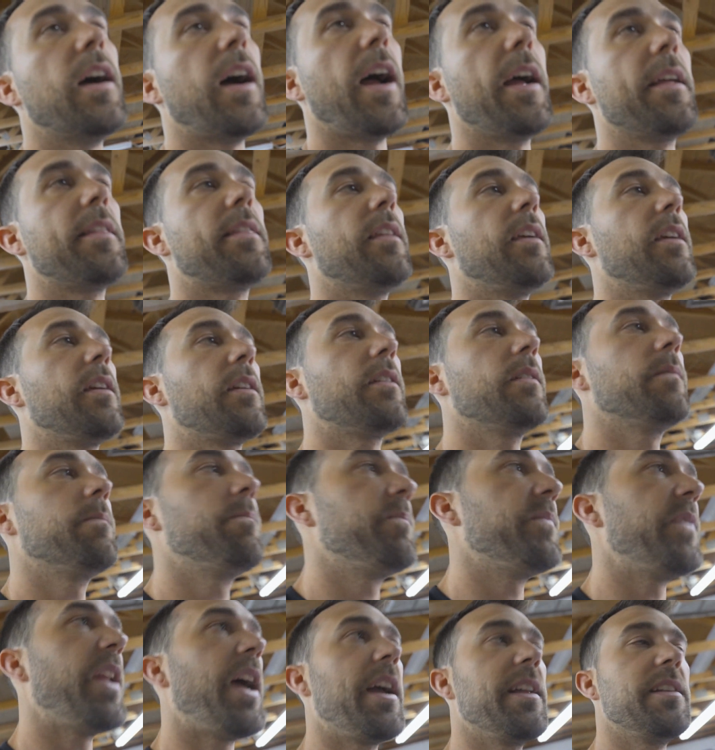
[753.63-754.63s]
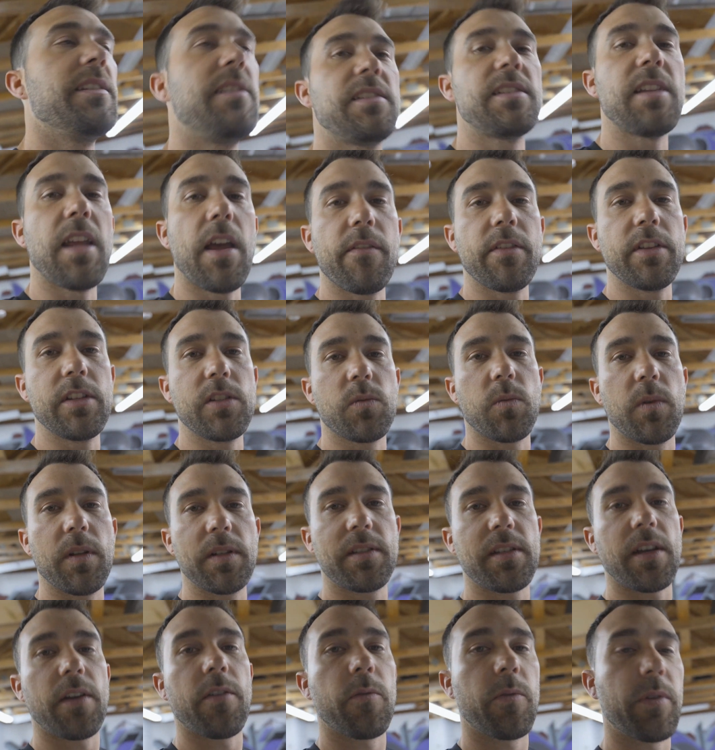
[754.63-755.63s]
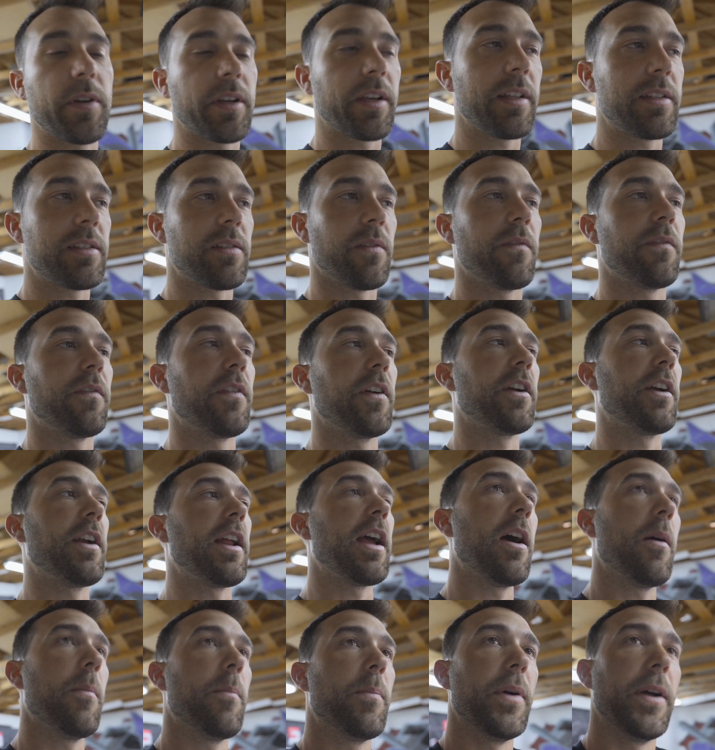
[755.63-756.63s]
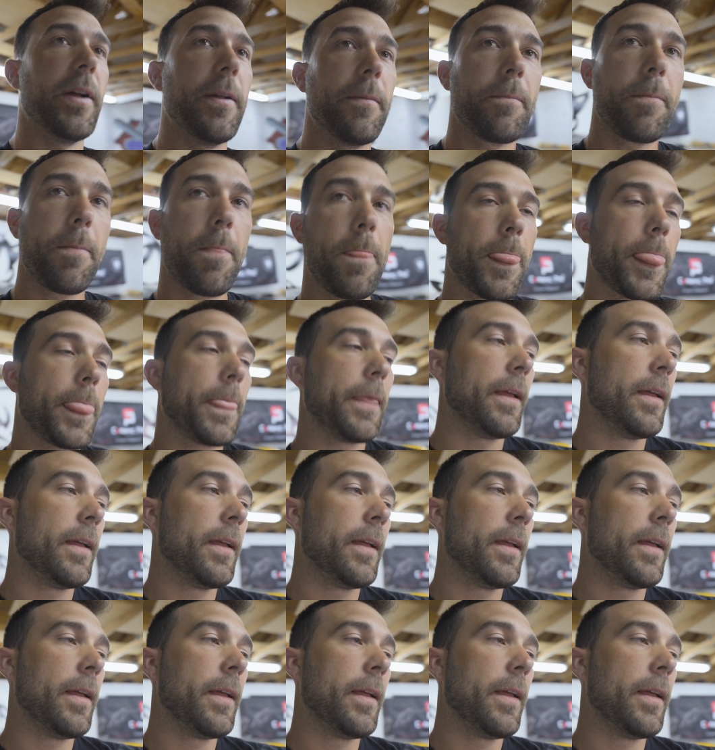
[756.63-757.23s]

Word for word: I think 97s once everyone gets them figured out, but